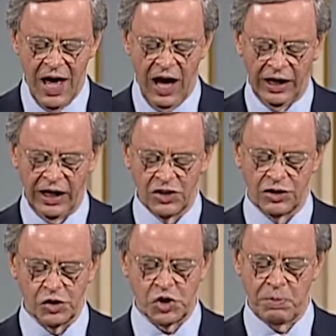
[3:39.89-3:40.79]
against
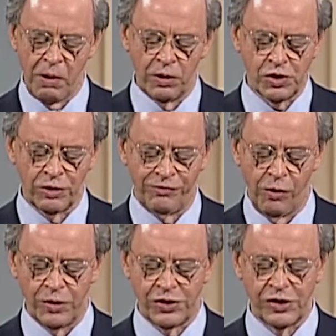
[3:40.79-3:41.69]
the spiritual
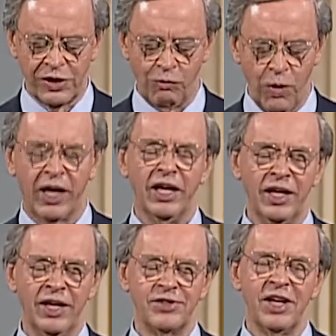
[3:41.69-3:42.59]
forces of
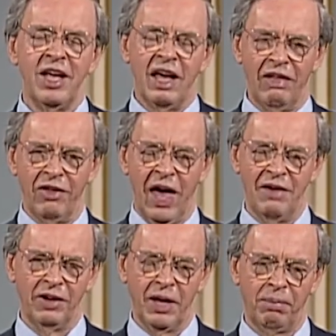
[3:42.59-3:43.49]
wickedness in the
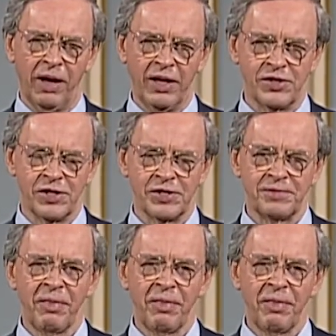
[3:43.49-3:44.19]
heavenly places.